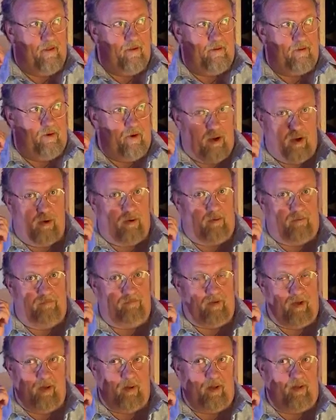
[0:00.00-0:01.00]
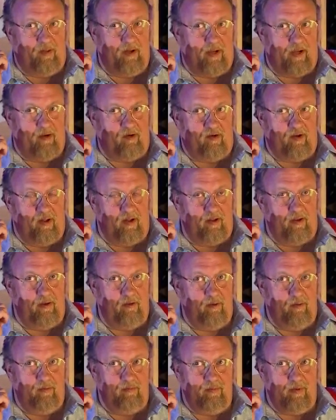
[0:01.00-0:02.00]
no. The only thing I can tell
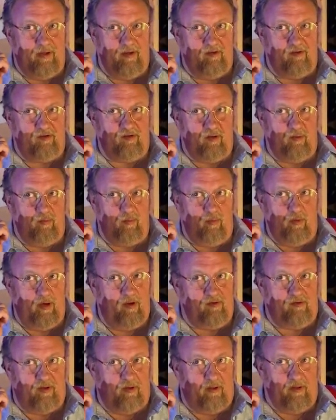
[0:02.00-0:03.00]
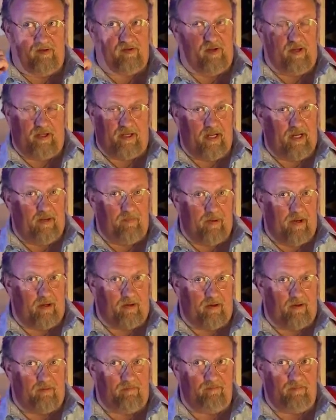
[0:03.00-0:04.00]
you is to is to listen to Kenny
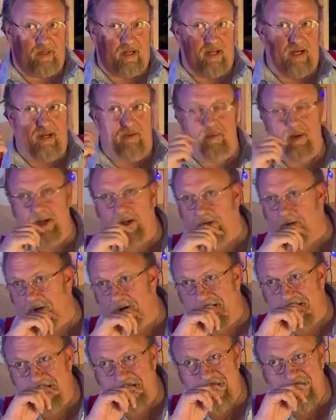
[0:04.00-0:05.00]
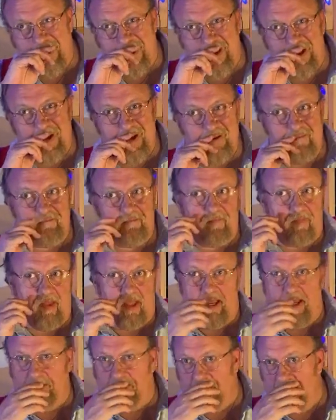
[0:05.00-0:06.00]
Baker. Kenny Baker,
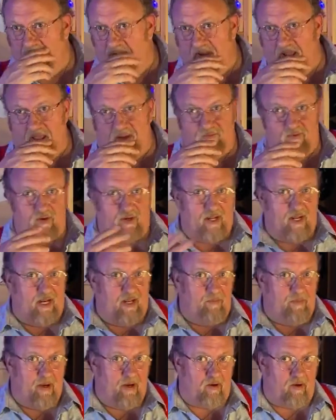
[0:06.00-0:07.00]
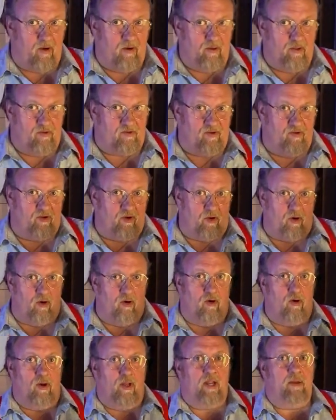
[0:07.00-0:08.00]
and then after Kenny Baker, listen to
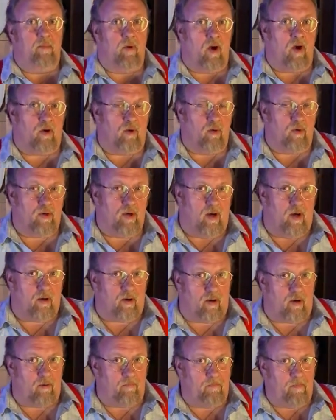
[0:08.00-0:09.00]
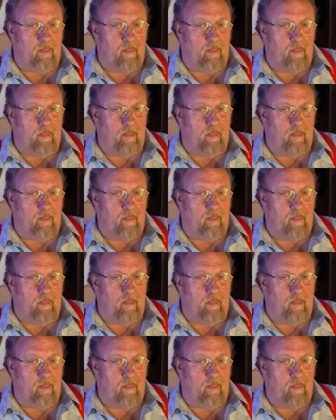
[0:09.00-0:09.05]
early Mark O'Connor.